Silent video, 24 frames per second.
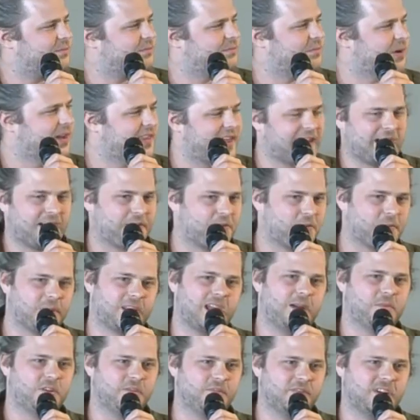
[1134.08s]
But then everyone
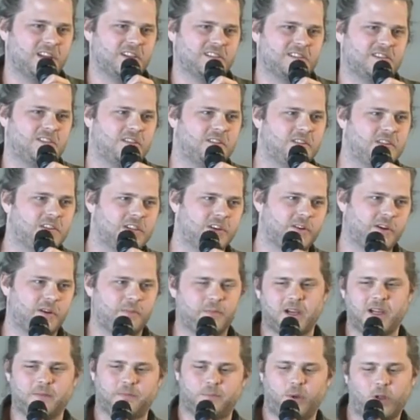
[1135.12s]
became convinced you could do it
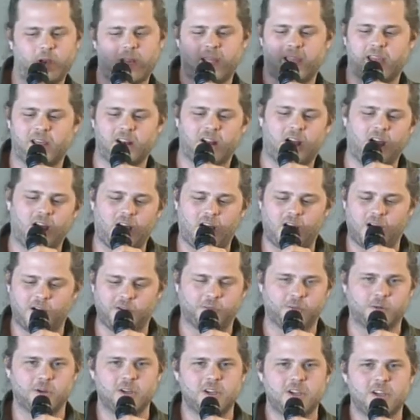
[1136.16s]
by pulling it in
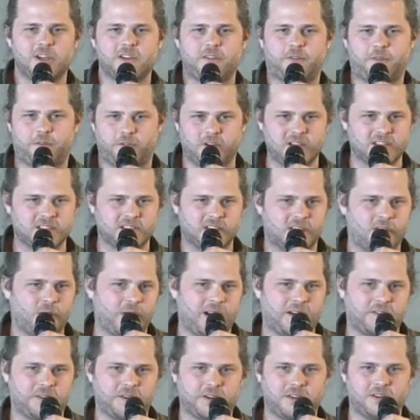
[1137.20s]
half or freezing it or
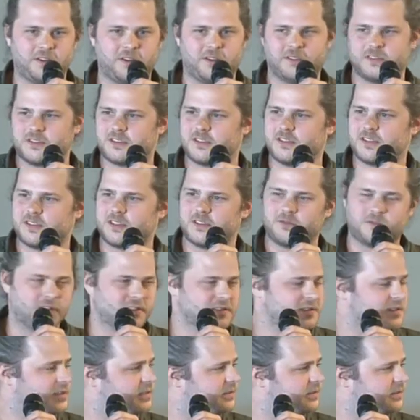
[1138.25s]
whatever nonsense it was.